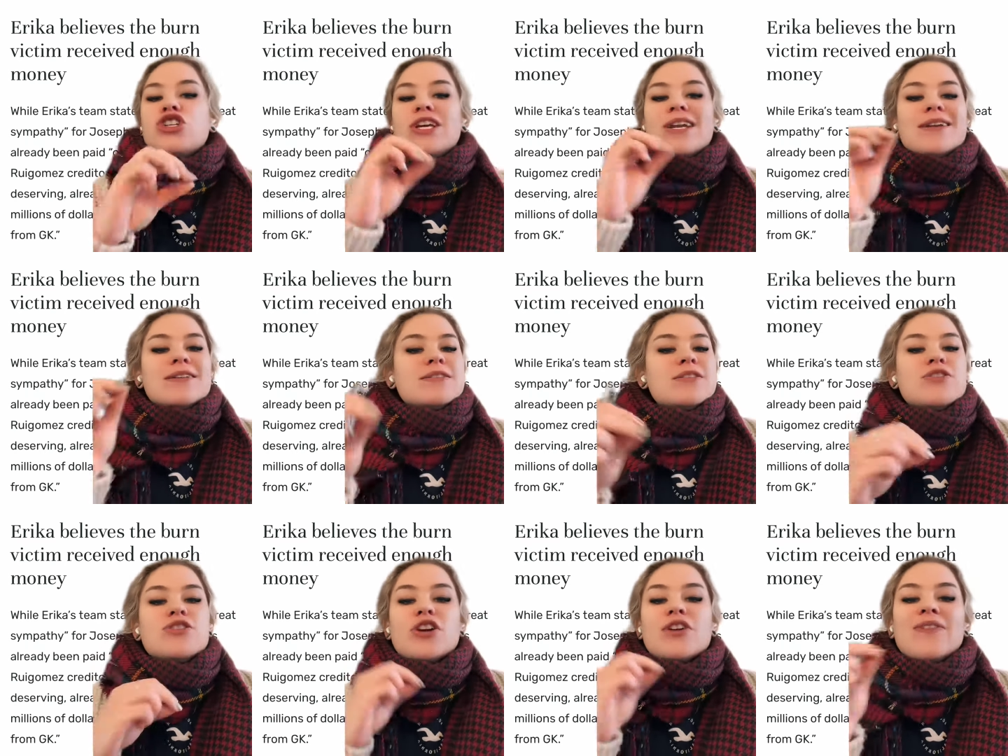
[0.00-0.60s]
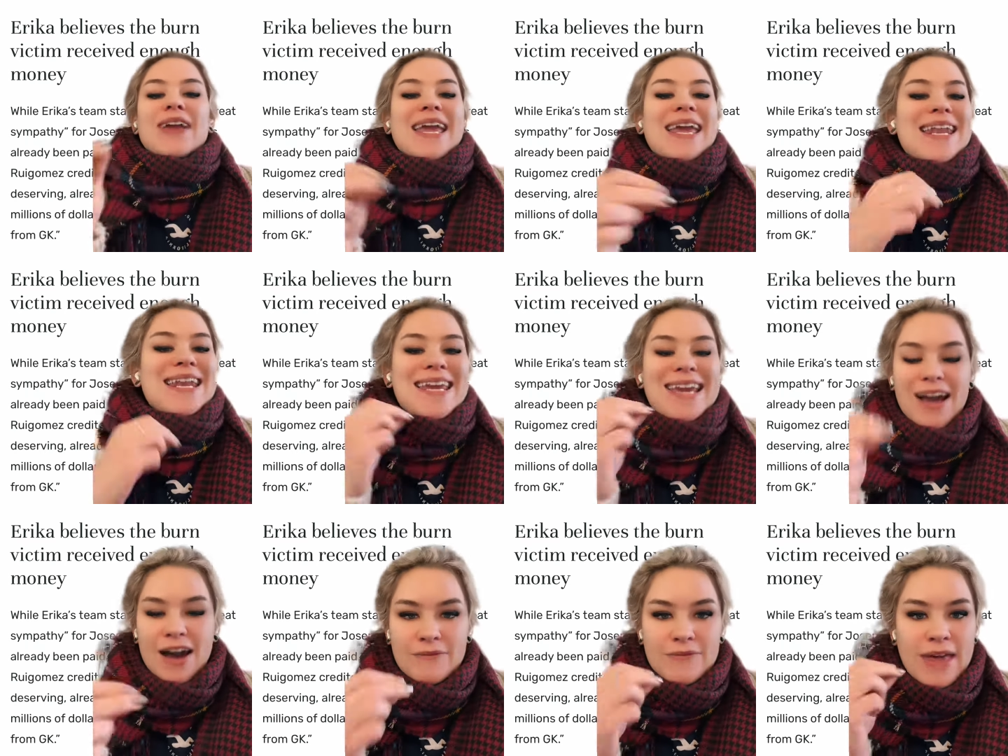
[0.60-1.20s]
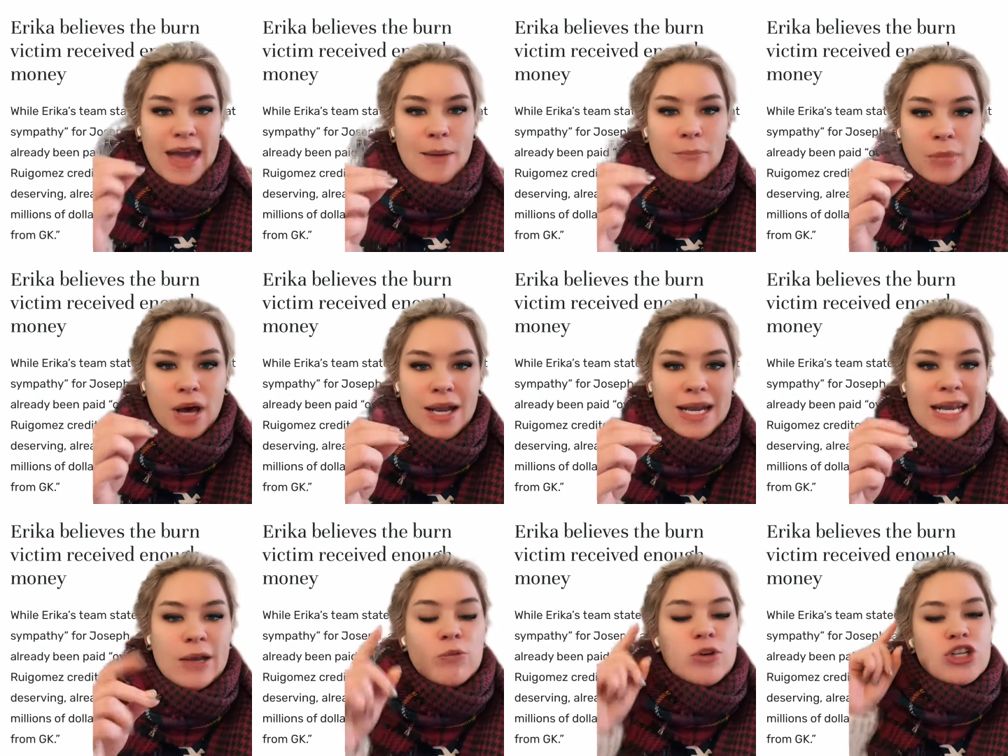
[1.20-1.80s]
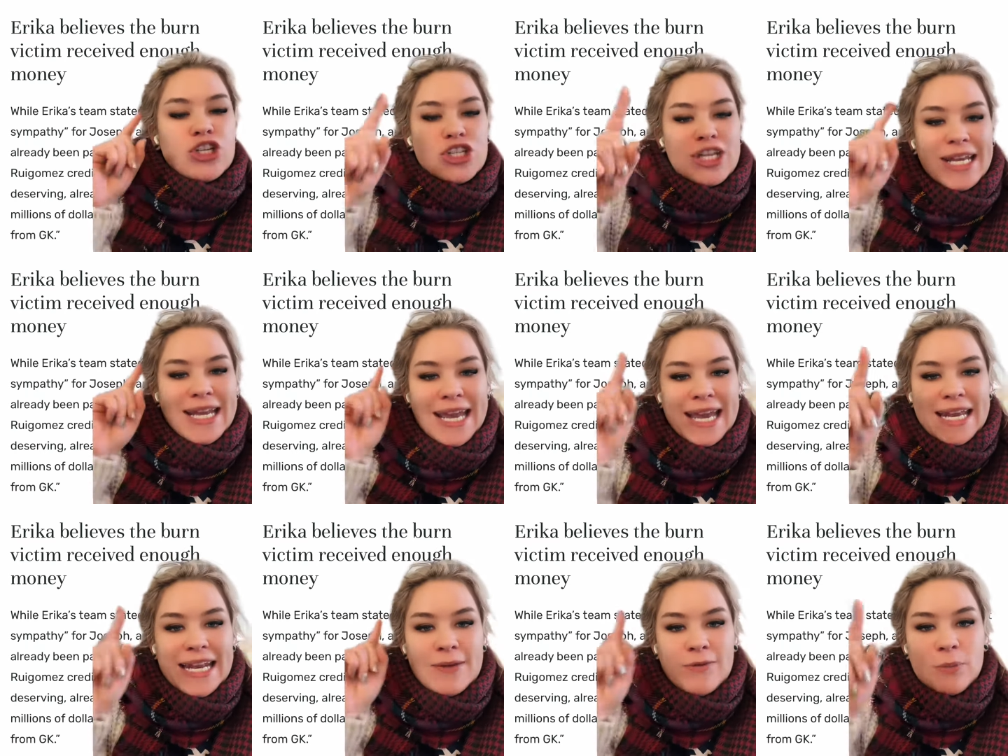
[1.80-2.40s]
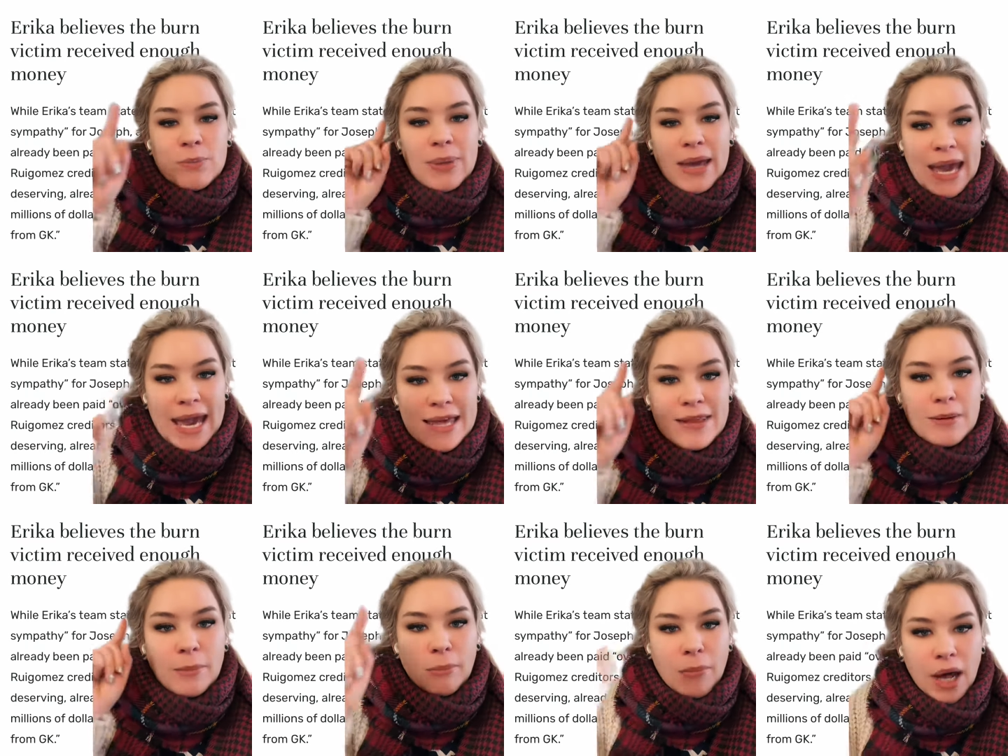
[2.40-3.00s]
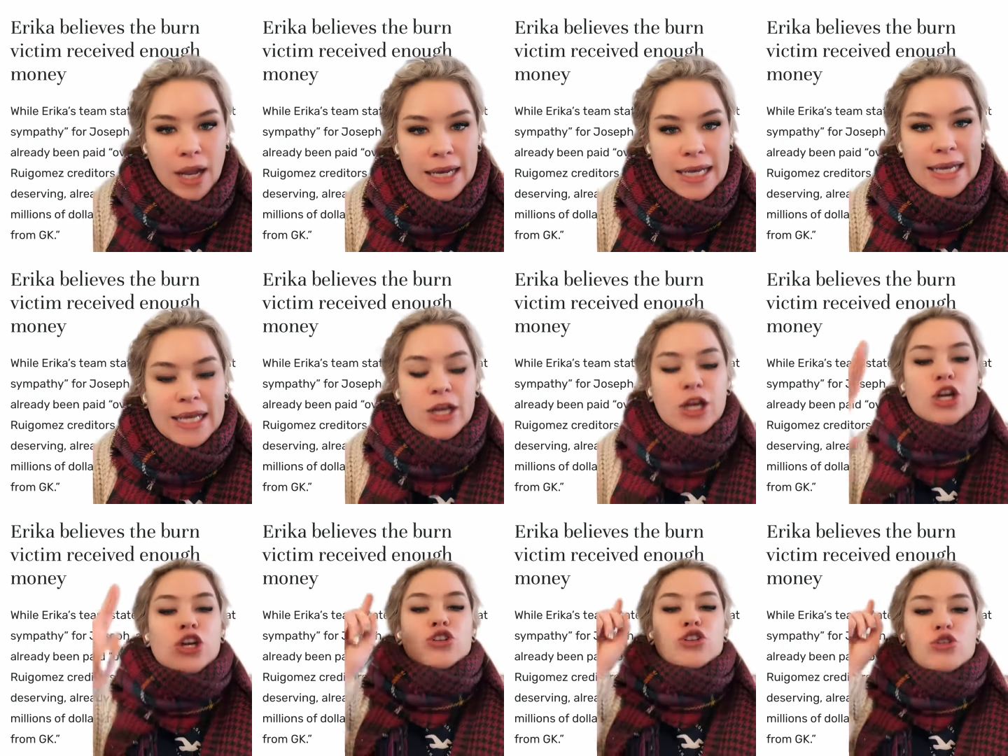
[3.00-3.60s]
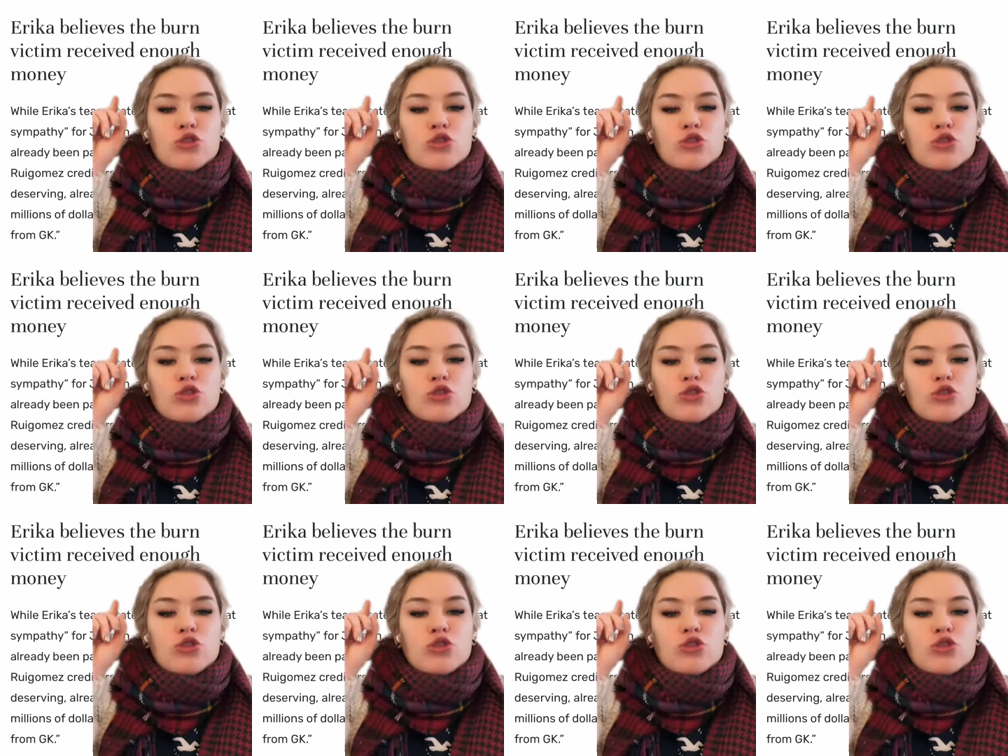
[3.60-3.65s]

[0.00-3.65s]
She doesn't deserve any of that money when she can't even pay the money